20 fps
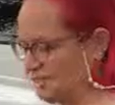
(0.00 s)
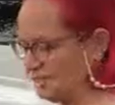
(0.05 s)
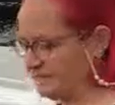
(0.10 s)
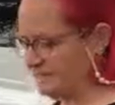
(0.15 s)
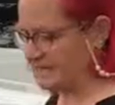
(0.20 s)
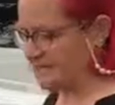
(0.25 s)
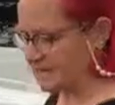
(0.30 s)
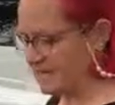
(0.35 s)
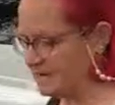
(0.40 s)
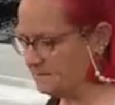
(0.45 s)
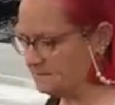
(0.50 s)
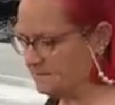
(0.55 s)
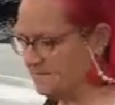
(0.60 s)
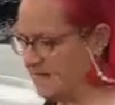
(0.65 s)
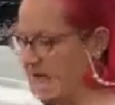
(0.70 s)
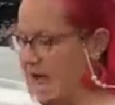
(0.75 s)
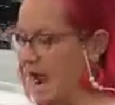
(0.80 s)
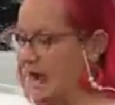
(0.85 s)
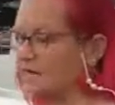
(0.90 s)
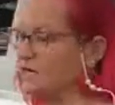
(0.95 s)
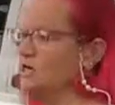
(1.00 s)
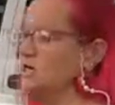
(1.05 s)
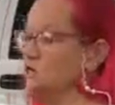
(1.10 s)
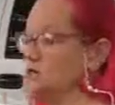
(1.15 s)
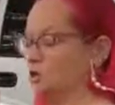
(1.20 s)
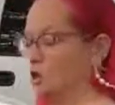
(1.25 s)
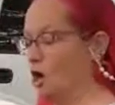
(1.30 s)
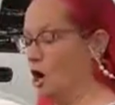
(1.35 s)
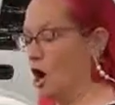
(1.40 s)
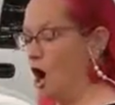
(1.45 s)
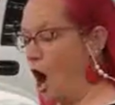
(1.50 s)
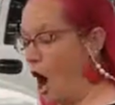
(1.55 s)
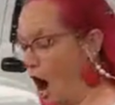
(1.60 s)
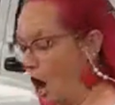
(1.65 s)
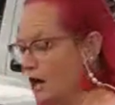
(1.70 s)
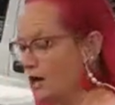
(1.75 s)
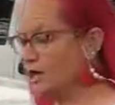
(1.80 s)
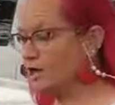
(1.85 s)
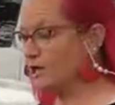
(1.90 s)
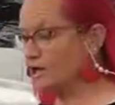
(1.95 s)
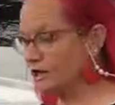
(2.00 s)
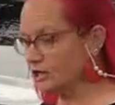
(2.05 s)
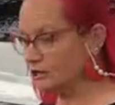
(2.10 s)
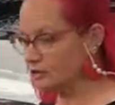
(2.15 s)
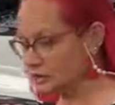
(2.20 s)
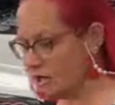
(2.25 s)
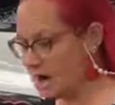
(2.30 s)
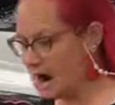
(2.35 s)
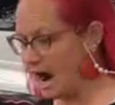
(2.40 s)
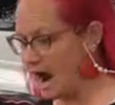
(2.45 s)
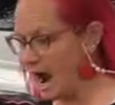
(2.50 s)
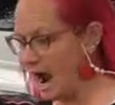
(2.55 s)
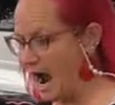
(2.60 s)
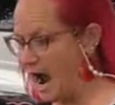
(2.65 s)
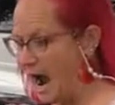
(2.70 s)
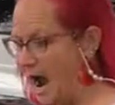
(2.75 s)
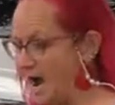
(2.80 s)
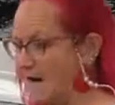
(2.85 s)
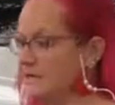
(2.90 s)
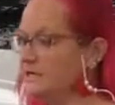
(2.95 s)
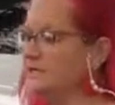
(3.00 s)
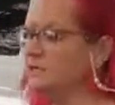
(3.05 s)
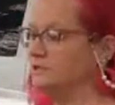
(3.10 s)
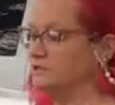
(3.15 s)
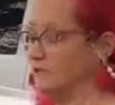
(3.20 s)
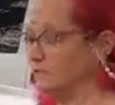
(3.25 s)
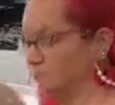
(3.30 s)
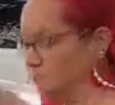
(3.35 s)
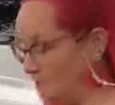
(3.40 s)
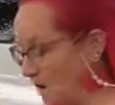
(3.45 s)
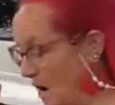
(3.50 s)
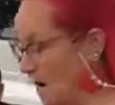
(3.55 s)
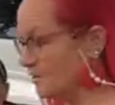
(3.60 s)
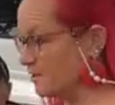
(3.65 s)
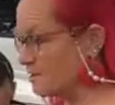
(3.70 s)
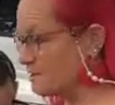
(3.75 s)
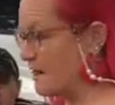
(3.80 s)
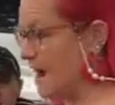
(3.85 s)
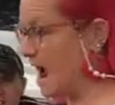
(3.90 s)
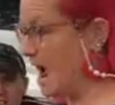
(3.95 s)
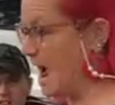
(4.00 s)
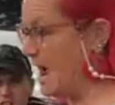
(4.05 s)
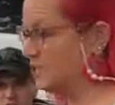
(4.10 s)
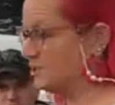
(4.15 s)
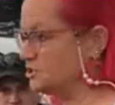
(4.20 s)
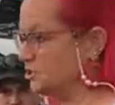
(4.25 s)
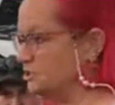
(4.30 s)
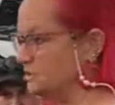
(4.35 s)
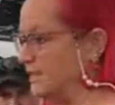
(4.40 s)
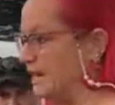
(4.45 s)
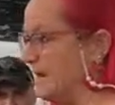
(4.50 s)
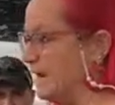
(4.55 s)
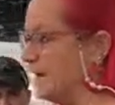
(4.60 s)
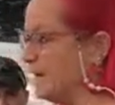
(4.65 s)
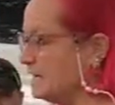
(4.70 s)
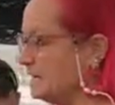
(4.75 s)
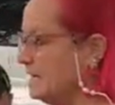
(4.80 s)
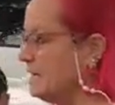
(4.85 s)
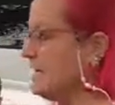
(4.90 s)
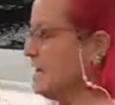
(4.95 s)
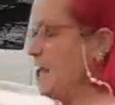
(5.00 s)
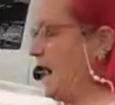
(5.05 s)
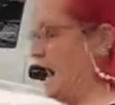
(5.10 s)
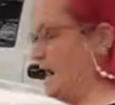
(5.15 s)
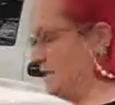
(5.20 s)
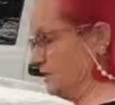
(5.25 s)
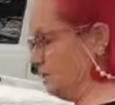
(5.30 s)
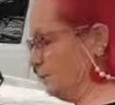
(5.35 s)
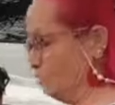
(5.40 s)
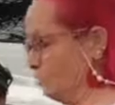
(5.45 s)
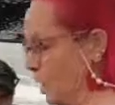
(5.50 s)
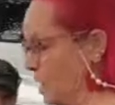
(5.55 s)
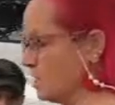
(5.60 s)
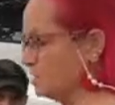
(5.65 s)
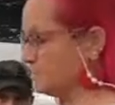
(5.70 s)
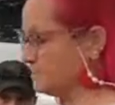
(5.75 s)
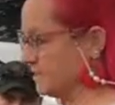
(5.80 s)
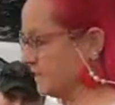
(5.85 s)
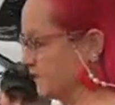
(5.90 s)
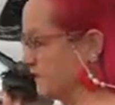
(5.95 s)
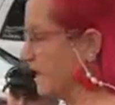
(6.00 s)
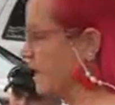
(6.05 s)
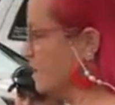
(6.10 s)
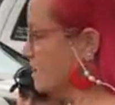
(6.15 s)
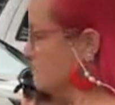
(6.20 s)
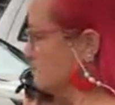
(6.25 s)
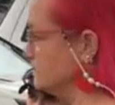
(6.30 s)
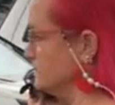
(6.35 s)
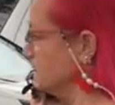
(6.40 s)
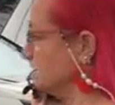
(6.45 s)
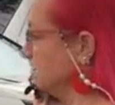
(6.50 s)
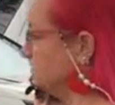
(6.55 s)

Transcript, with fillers: just seems like the harder you try, the farther behind you get, and the worse it goes.